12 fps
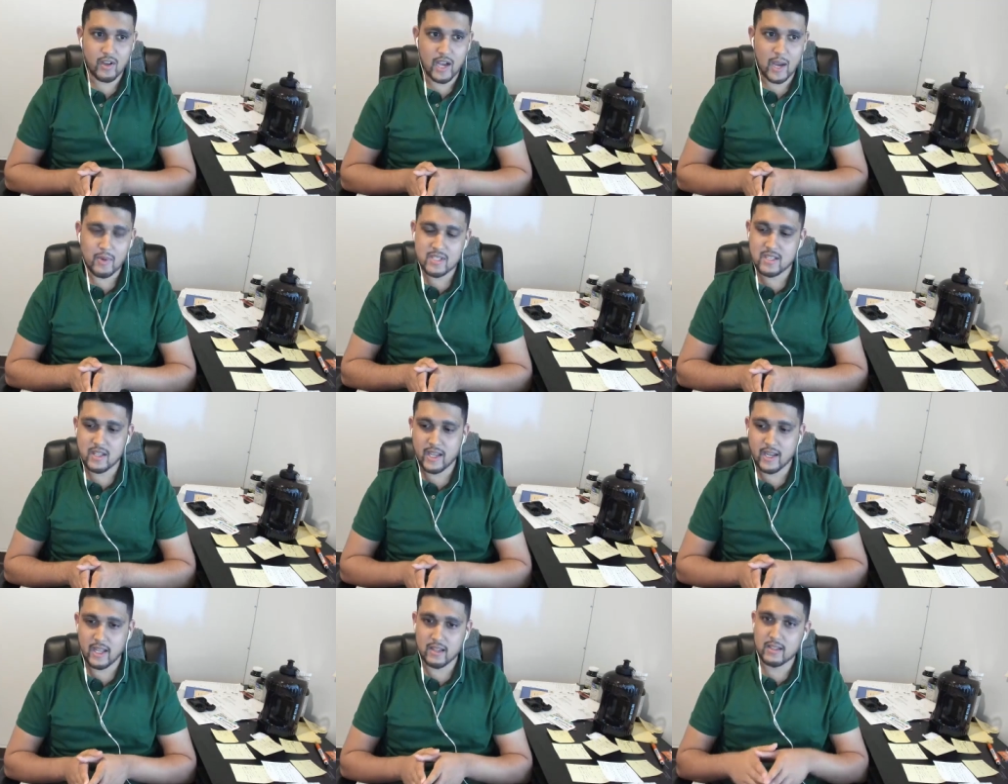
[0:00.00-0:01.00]
I was
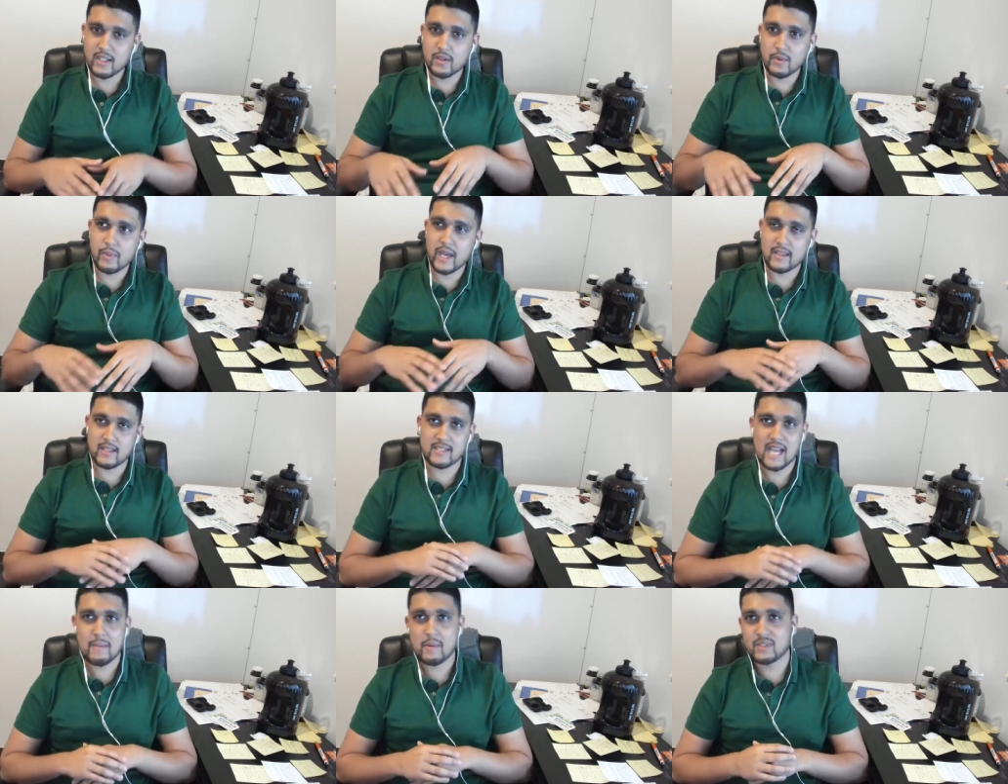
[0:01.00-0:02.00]
like a little bit at the
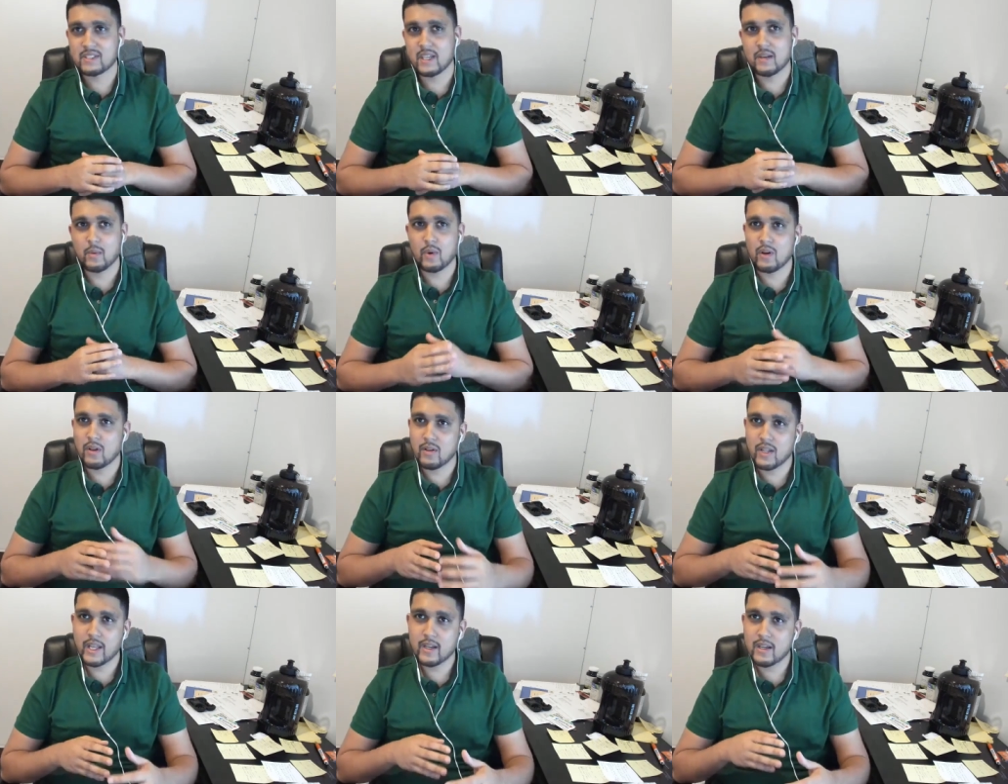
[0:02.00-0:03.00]
time. I was like, well,
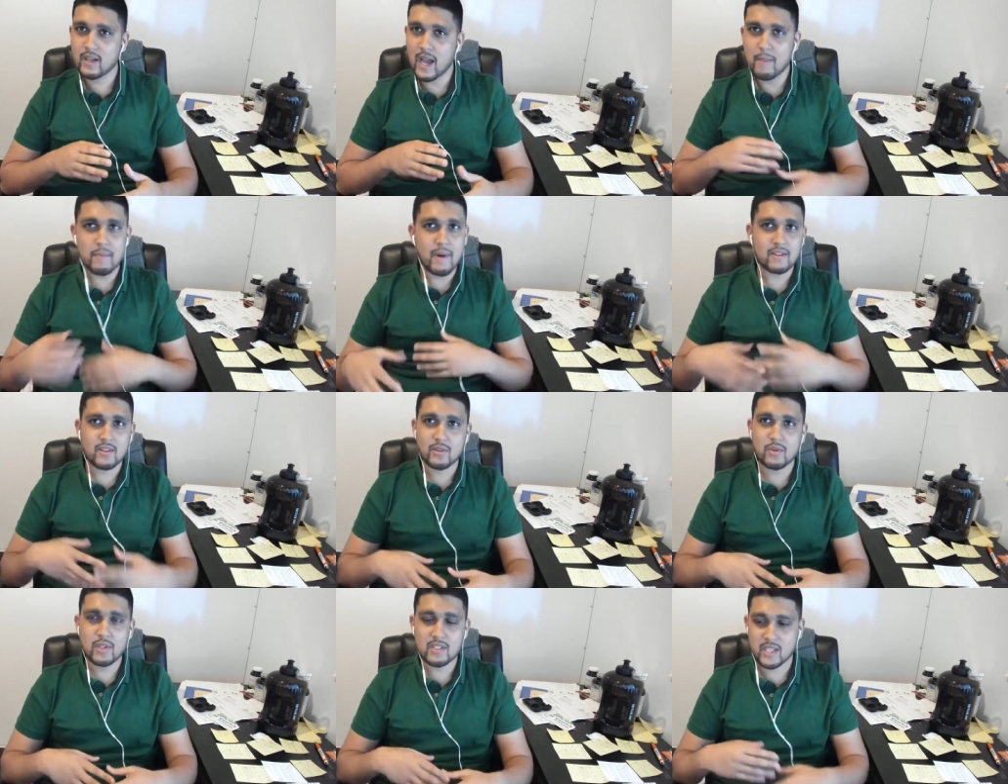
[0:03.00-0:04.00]
like I'm about to
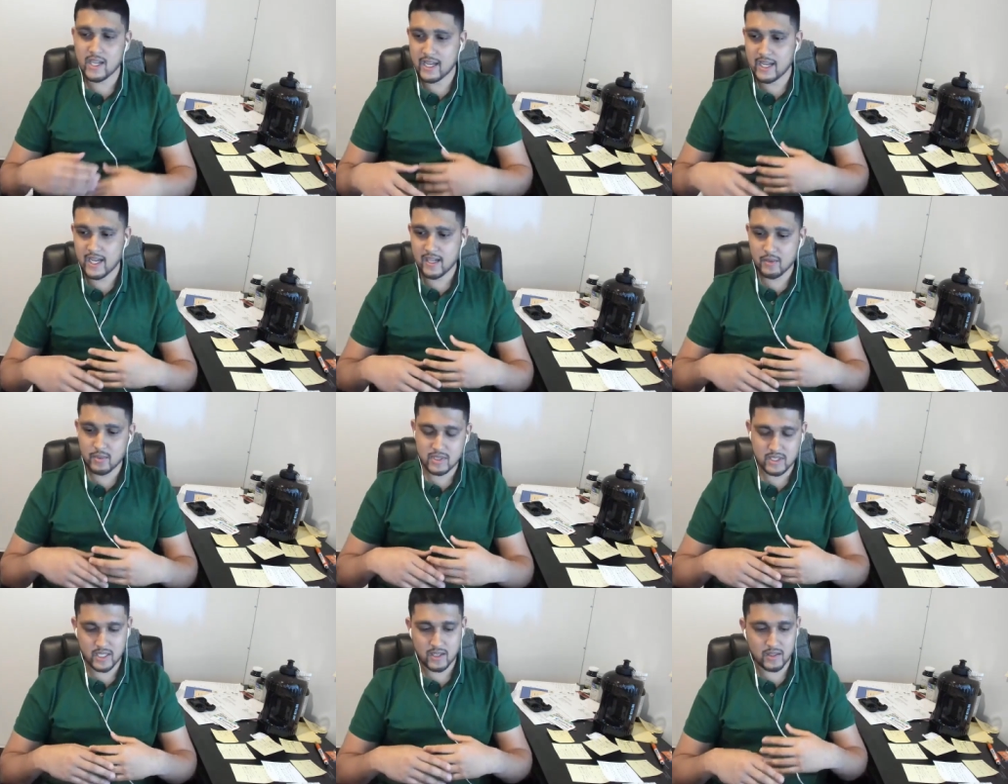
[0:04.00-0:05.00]
do this. Like I kind of was
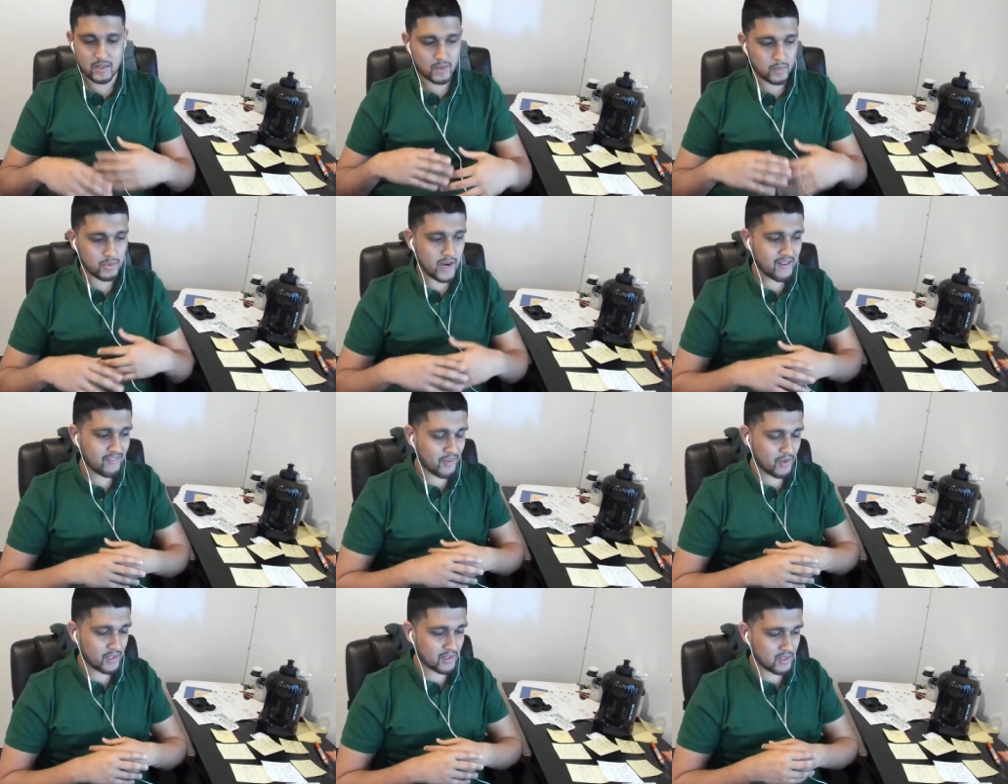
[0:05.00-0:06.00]
like a little
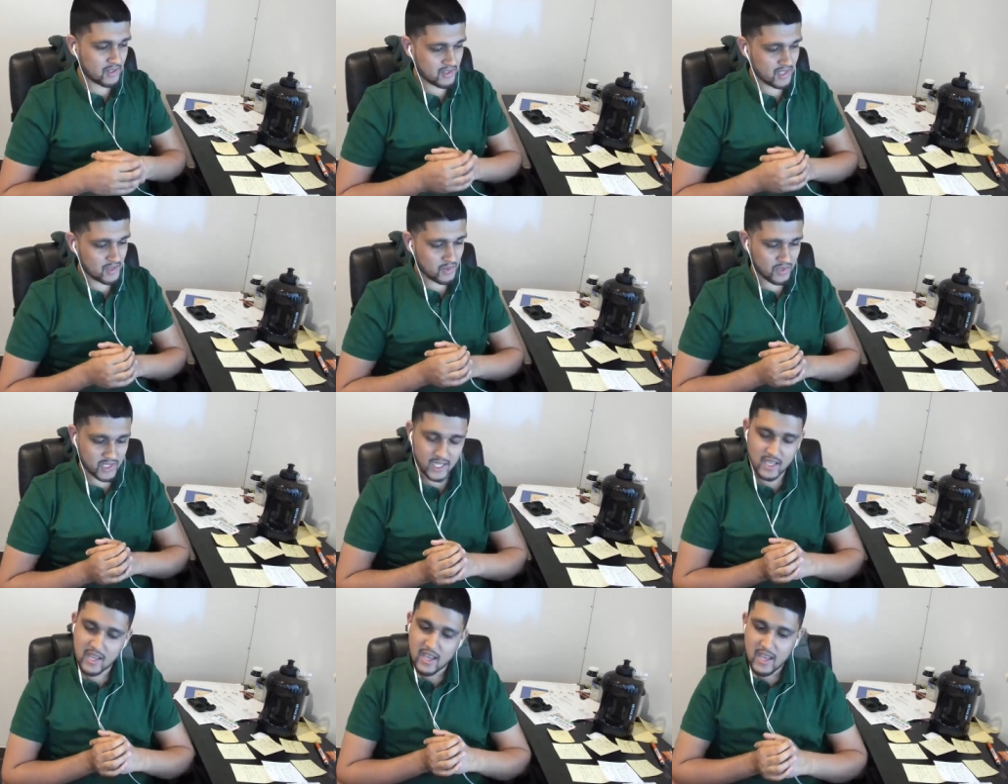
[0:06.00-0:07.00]
prideful into the sense where I was
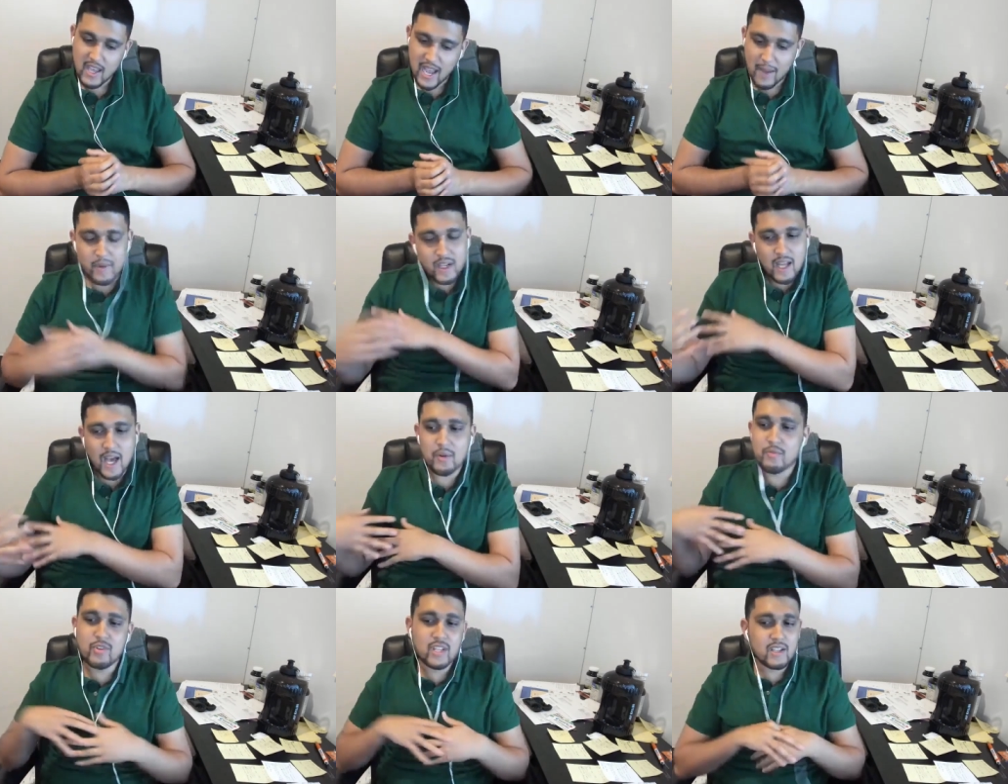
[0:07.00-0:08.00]
like, I'm gonna. I
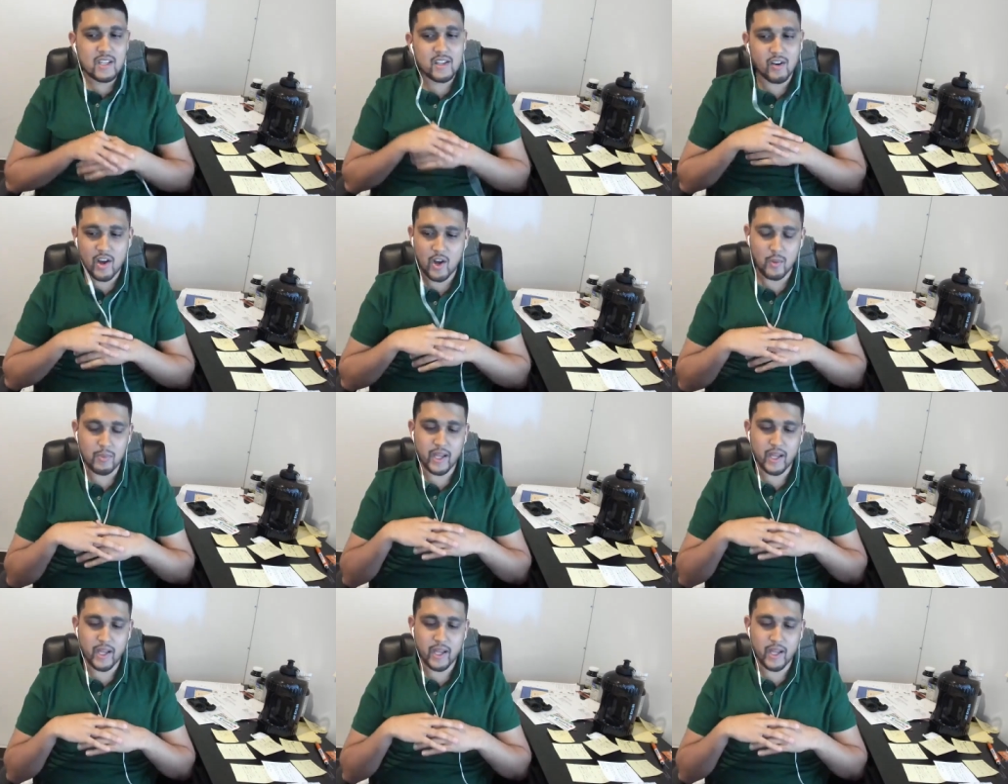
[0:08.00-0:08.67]
don't really need their help.